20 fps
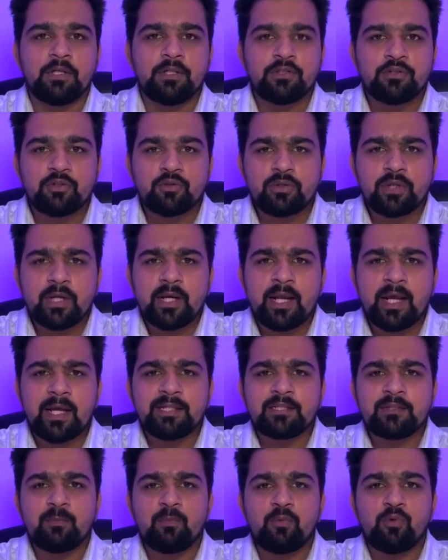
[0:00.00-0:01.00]
So the
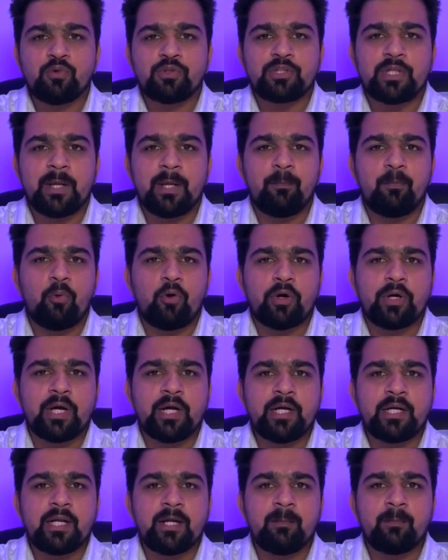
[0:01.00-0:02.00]
next most
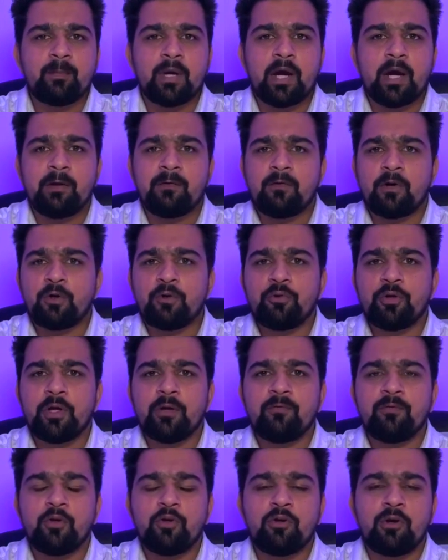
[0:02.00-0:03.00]
important tip I want to
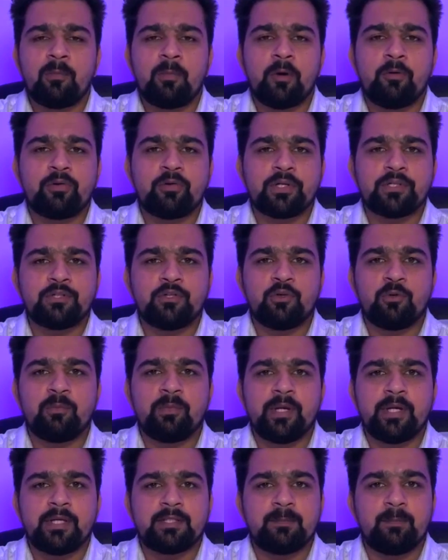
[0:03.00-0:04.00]
give you about resume
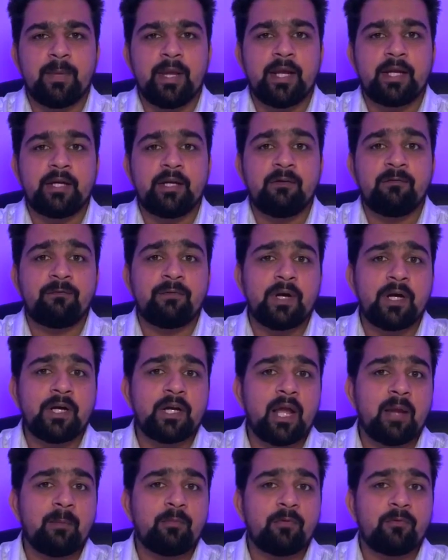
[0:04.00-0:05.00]
is make different
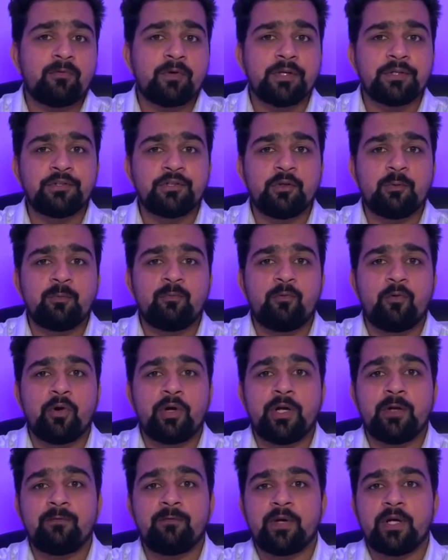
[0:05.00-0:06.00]
type of resume for
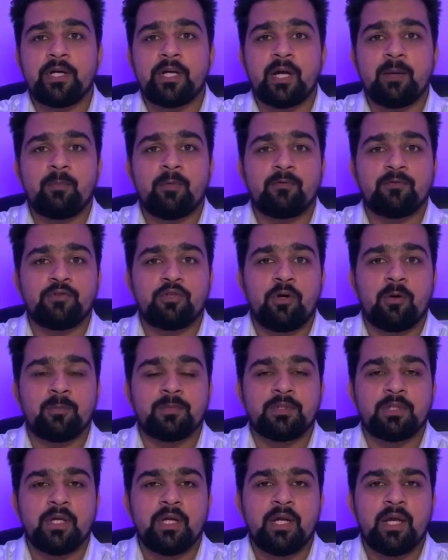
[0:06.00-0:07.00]
different type of
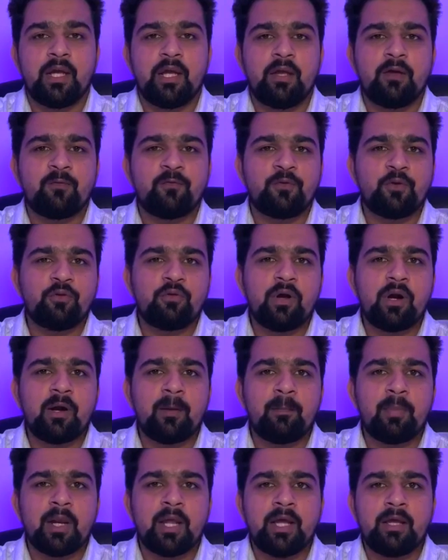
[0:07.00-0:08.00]
jobs. If you are
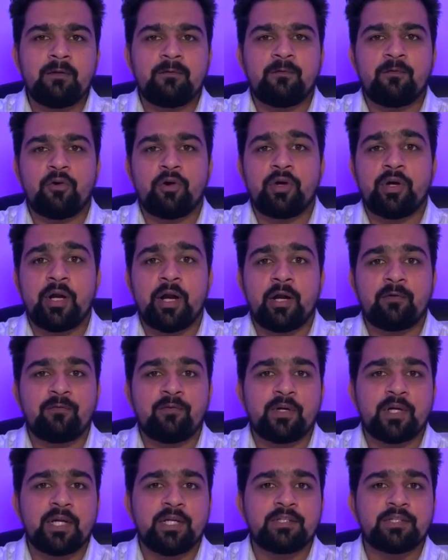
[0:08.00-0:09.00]
applying for
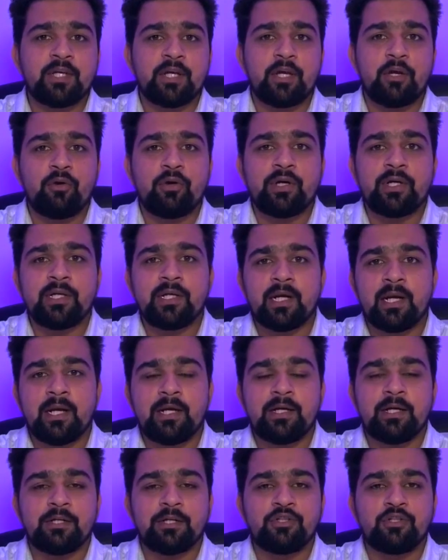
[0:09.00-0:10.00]
networking security
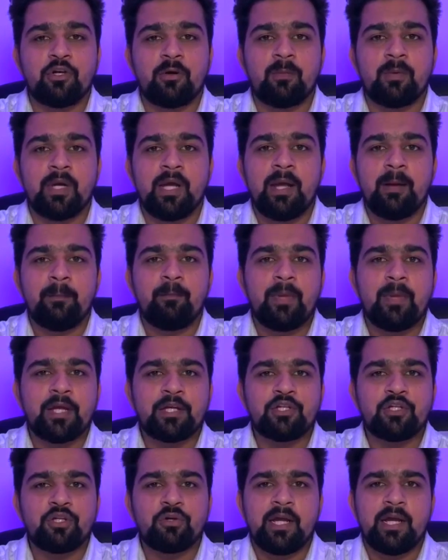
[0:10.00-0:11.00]
related job, make
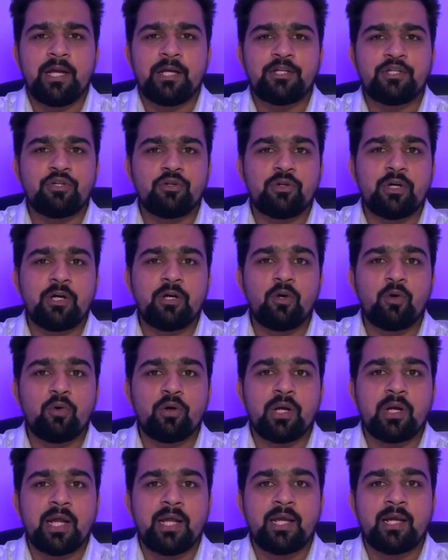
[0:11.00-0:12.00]
sure it shouldn't
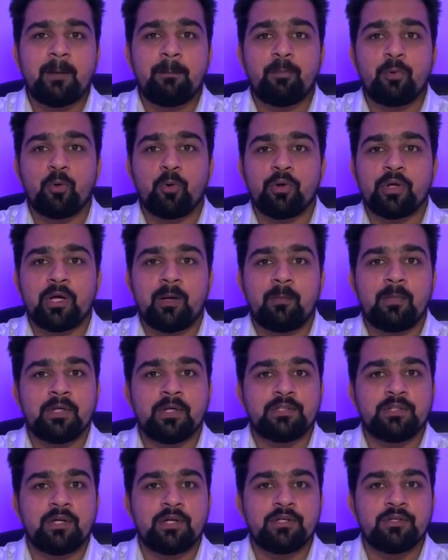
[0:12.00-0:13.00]
look like a
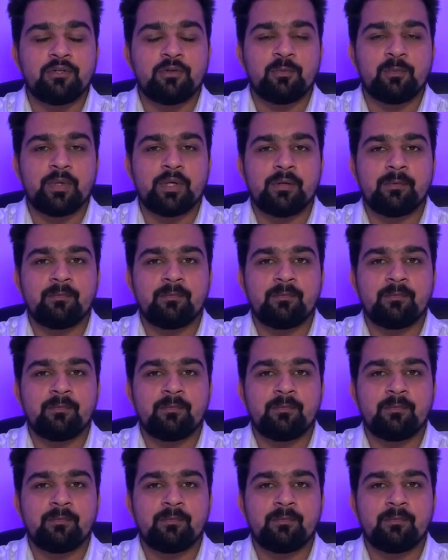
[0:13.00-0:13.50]
programmer's resume.